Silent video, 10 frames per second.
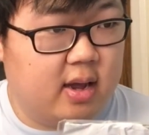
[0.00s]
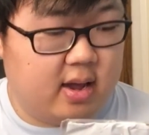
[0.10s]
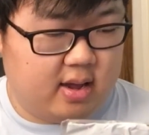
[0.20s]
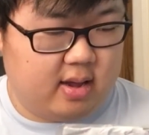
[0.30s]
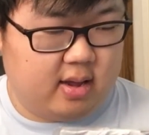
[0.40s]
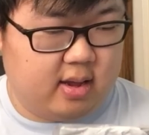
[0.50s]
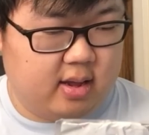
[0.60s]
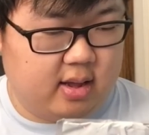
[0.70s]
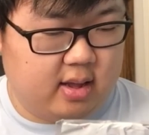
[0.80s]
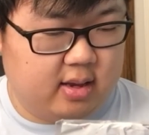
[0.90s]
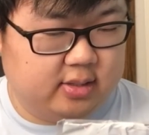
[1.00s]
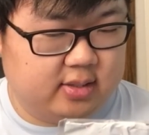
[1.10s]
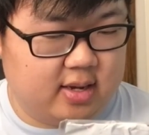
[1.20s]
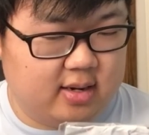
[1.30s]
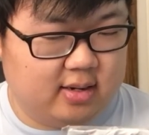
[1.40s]
And it's
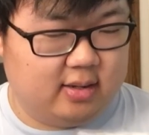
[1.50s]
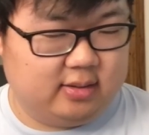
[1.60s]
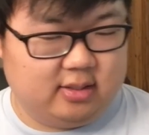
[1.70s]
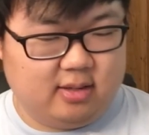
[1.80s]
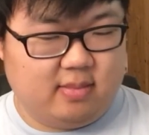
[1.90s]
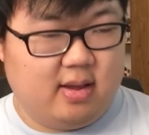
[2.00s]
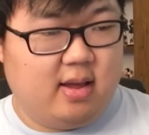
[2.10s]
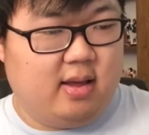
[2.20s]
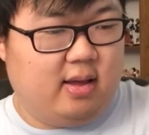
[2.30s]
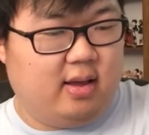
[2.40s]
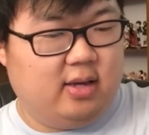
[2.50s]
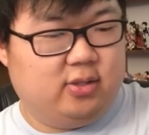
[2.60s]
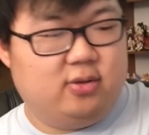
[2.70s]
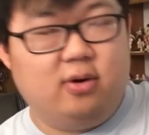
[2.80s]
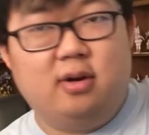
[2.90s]
got some
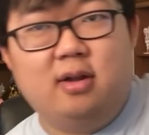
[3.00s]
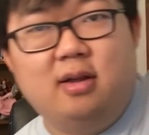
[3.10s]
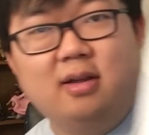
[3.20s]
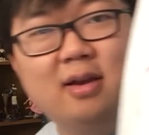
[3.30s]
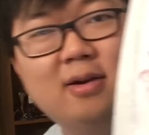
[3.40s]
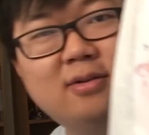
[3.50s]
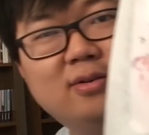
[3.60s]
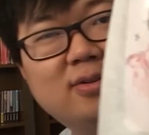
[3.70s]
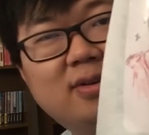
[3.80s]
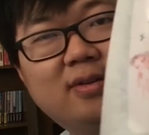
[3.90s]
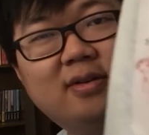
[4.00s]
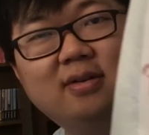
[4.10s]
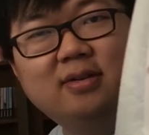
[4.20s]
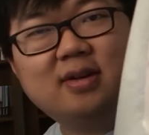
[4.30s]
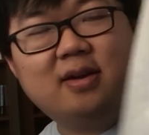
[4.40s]
Ace Attorney characters on
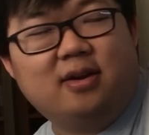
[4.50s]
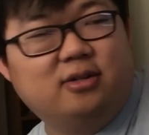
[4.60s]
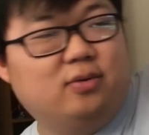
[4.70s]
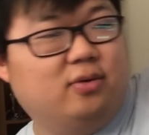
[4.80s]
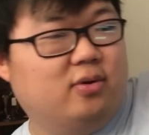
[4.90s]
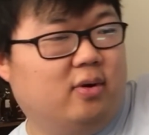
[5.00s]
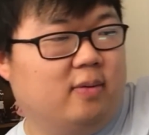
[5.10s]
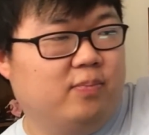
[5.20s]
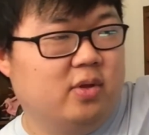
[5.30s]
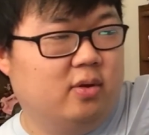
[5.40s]
there. It's got Edgeworth going...